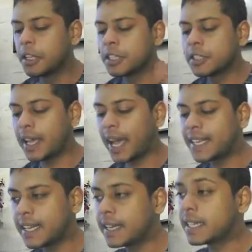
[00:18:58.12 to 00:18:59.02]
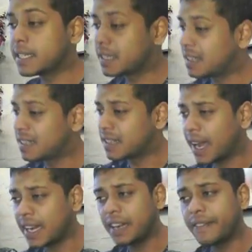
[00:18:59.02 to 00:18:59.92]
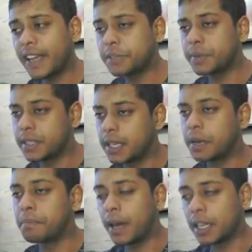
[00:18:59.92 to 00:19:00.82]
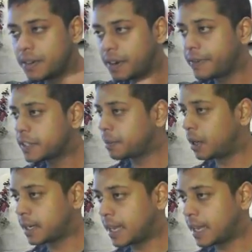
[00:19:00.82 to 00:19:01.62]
So the idea is tiny investments in a bunch of different smaller